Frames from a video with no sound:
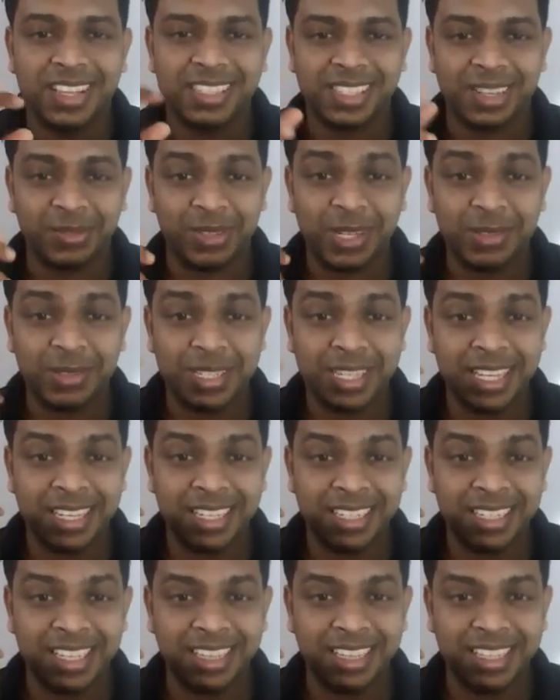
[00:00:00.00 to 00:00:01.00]
Sometimes
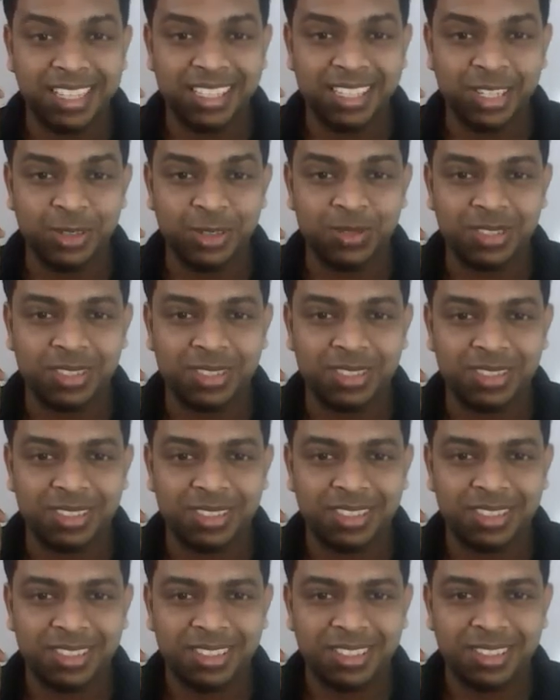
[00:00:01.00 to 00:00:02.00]
Jagan get this news
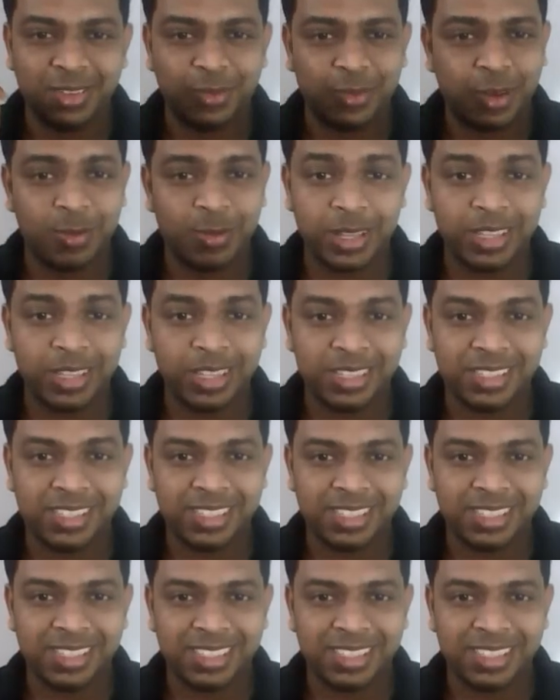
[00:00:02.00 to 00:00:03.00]
from
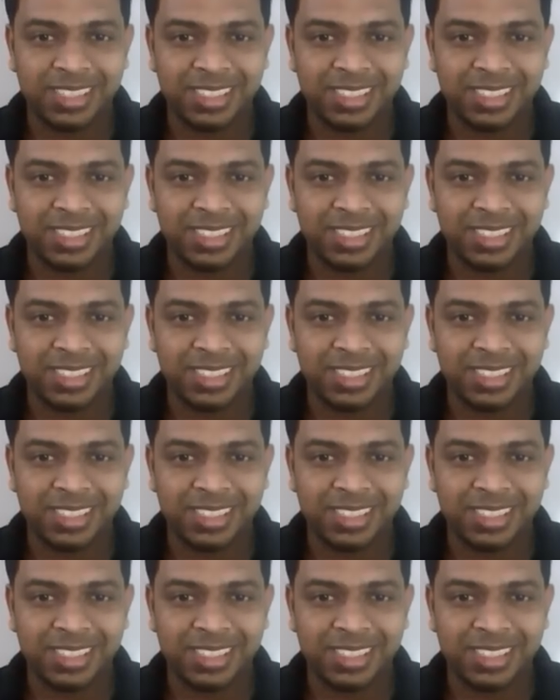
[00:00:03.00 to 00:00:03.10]
others.